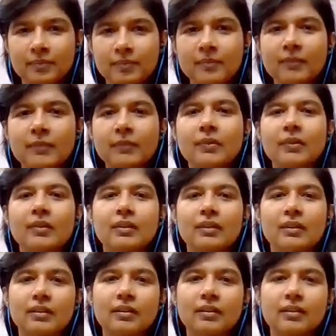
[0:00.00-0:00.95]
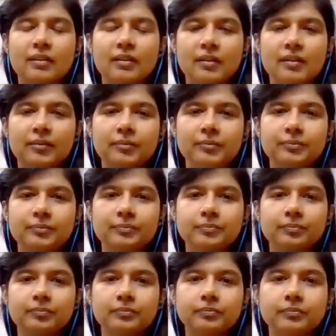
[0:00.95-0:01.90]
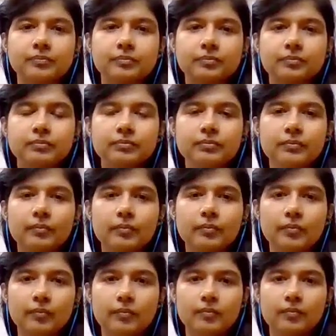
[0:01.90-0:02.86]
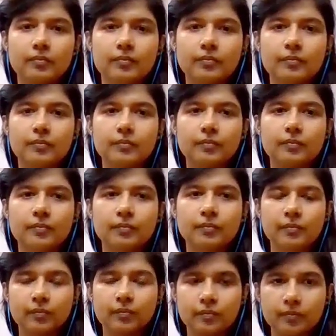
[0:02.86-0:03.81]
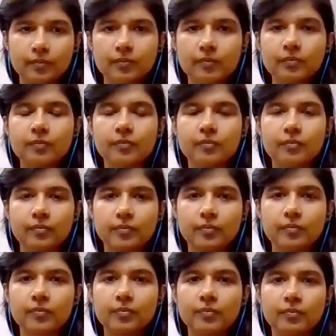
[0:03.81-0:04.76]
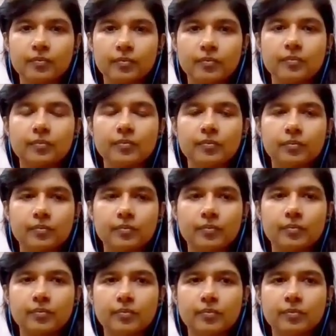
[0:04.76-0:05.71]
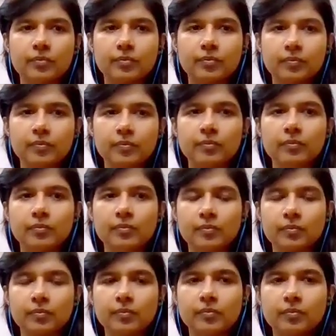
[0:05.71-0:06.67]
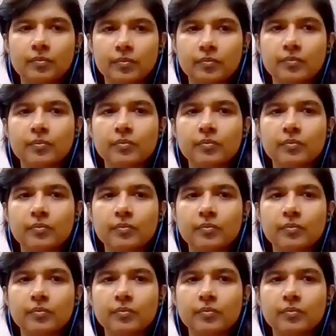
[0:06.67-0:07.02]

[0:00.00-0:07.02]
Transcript: (not speaking)